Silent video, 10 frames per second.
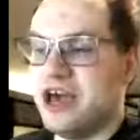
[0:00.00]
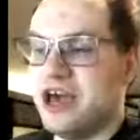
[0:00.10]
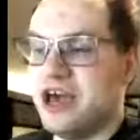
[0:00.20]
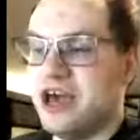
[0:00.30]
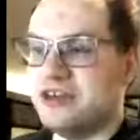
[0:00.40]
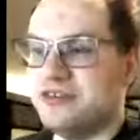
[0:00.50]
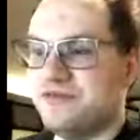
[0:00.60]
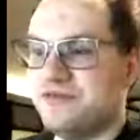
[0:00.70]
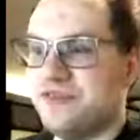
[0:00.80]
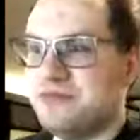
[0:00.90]
I notice
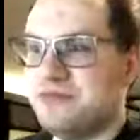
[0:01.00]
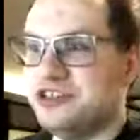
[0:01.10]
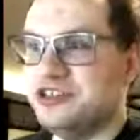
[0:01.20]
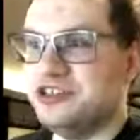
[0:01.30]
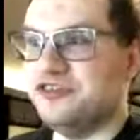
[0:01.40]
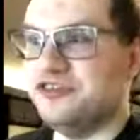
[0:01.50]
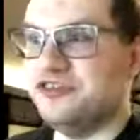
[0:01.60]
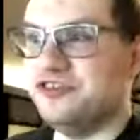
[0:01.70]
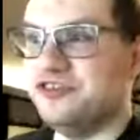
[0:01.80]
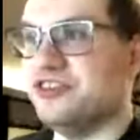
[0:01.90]
that Funimation is
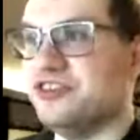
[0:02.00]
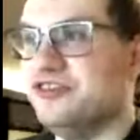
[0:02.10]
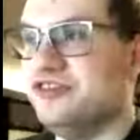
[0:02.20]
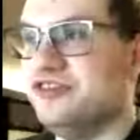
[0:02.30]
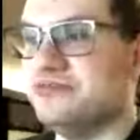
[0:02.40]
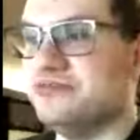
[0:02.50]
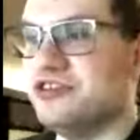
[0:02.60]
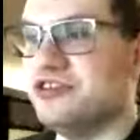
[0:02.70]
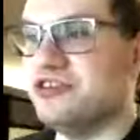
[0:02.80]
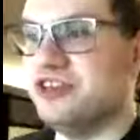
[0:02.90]
starting to release some
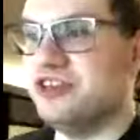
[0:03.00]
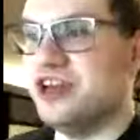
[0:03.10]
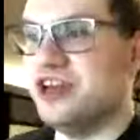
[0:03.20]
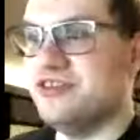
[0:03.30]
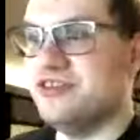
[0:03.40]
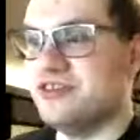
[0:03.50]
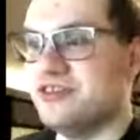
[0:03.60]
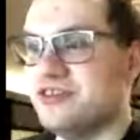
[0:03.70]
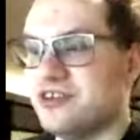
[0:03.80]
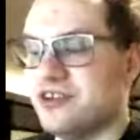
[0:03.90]
shows again,
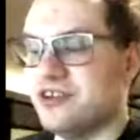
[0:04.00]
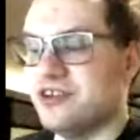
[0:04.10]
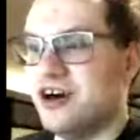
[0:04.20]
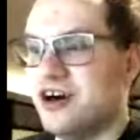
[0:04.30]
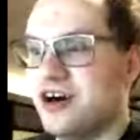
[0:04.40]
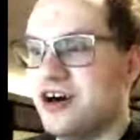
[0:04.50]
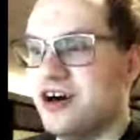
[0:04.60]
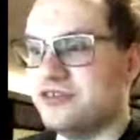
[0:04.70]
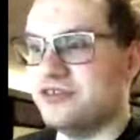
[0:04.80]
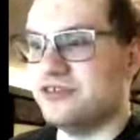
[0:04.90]

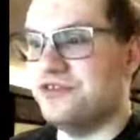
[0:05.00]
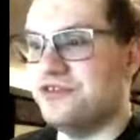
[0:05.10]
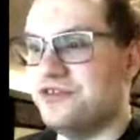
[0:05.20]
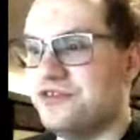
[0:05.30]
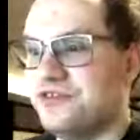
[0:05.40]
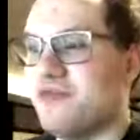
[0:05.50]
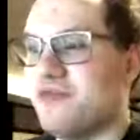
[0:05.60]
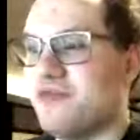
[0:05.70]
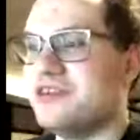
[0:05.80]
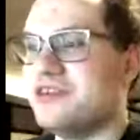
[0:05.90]
including a few that I
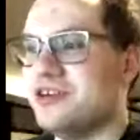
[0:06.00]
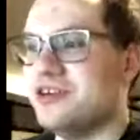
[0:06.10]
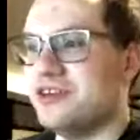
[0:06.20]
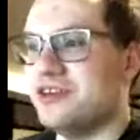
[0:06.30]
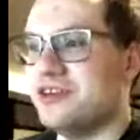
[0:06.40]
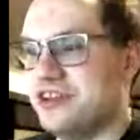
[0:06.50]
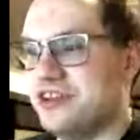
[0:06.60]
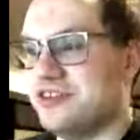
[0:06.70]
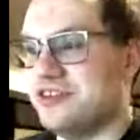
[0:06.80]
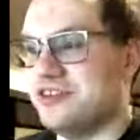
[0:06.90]
want,
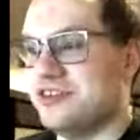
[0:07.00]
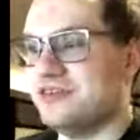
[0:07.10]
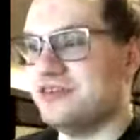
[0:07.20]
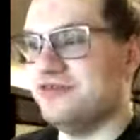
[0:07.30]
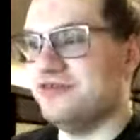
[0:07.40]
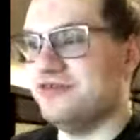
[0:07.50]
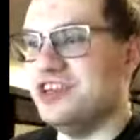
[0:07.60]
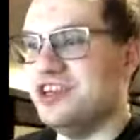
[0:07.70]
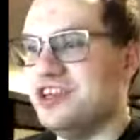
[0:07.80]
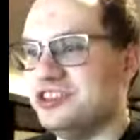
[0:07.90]
like
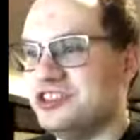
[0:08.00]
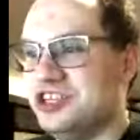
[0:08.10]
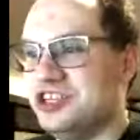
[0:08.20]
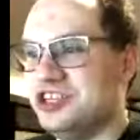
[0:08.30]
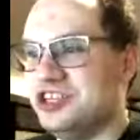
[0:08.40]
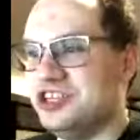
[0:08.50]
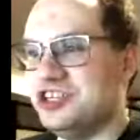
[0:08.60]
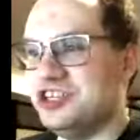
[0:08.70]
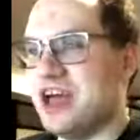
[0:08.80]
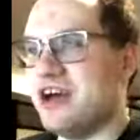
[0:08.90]
really cheap
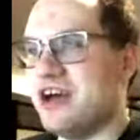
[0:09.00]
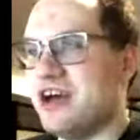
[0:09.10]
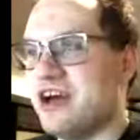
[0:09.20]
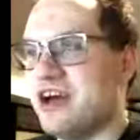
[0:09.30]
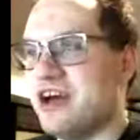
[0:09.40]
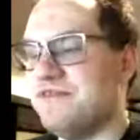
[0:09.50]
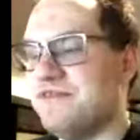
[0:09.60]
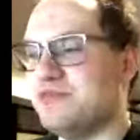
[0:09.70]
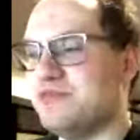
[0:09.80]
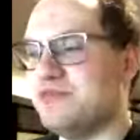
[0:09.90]
now, like
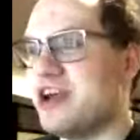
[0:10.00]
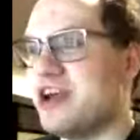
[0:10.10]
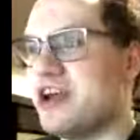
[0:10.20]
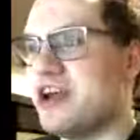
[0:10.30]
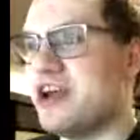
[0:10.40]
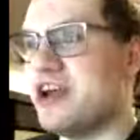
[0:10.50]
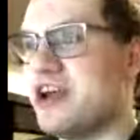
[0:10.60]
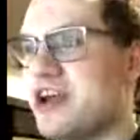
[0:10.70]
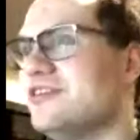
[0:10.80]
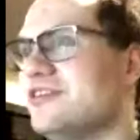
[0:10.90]
half the price.
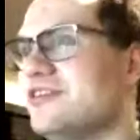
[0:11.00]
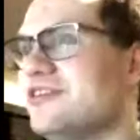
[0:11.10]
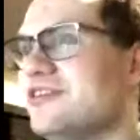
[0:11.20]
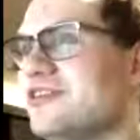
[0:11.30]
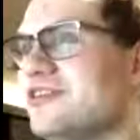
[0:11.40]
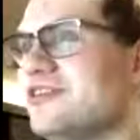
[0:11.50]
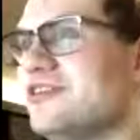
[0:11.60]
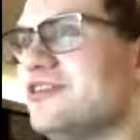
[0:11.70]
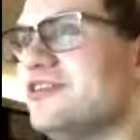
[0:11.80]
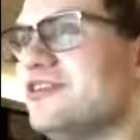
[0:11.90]

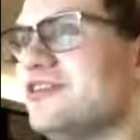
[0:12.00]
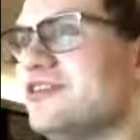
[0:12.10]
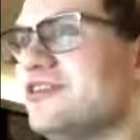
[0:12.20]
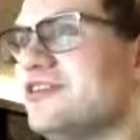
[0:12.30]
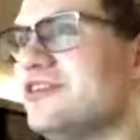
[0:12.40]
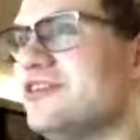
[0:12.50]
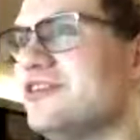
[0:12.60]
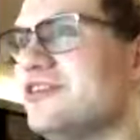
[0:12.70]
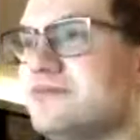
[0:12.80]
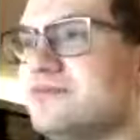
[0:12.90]
Um,
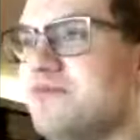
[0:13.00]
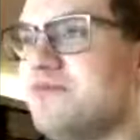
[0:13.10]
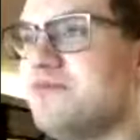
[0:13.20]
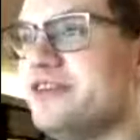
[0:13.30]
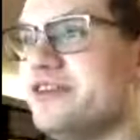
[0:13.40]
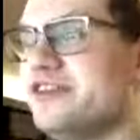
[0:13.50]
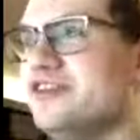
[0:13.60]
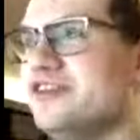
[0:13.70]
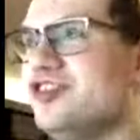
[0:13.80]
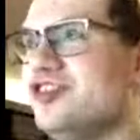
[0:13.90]
Part of it is
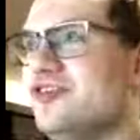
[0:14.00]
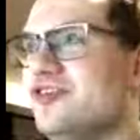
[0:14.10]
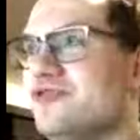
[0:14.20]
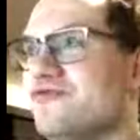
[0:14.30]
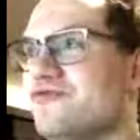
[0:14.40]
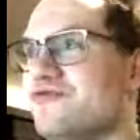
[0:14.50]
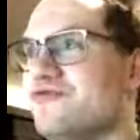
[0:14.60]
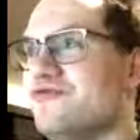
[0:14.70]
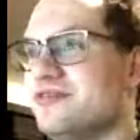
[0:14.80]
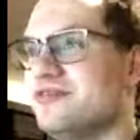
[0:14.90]
because it's just the
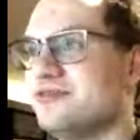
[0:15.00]
Blu-ray,